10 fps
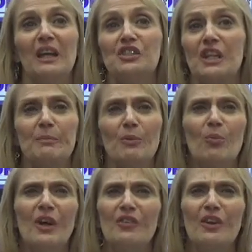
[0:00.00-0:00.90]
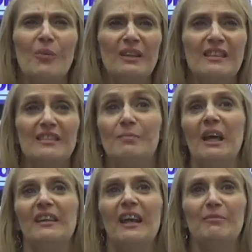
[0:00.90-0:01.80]
she said, I've been wondering what this
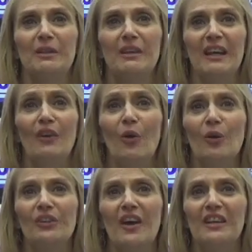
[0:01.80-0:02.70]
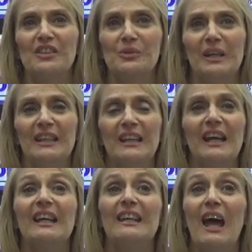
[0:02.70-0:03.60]
meant, and I've been kind of holding on to it,
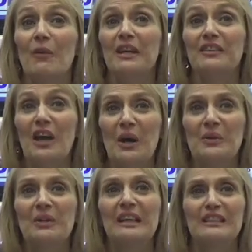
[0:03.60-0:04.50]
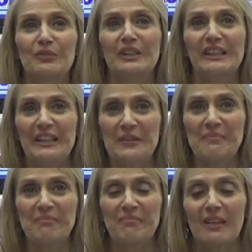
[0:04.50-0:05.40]
and now I know it's for
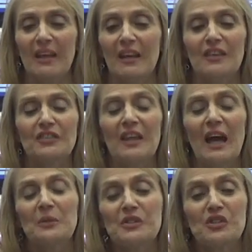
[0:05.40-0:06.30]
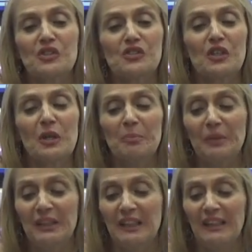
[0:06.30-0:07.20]
you. So that was just
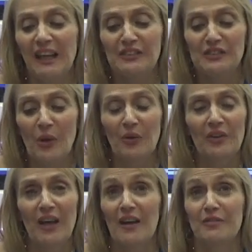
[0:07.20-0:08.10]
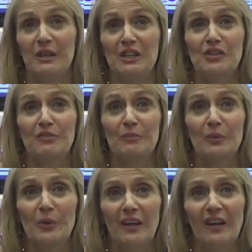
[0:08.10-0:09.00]
complete and total confirmation from
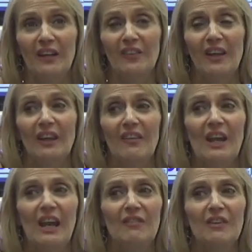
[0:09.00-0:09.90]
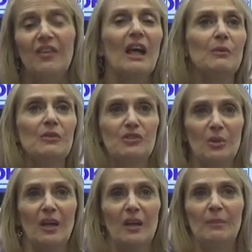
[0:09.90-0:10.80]
the world that everything I was
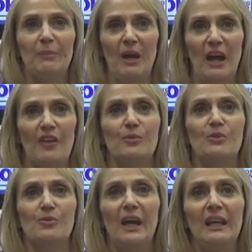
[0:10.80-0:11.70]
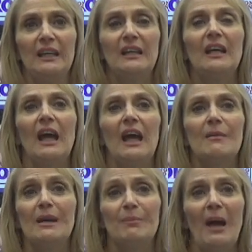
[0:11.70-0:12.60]
doing on my path was right,
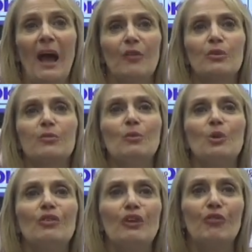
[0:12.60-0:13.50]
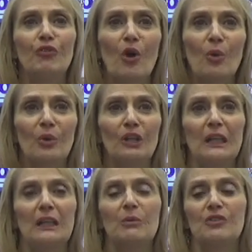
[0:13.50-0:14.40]
and my path was moving
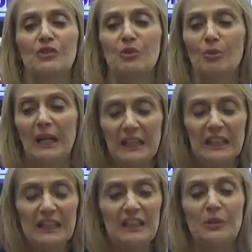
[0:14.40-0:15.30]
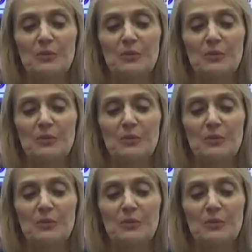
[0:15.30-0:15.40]
forward, and it was Uranian, and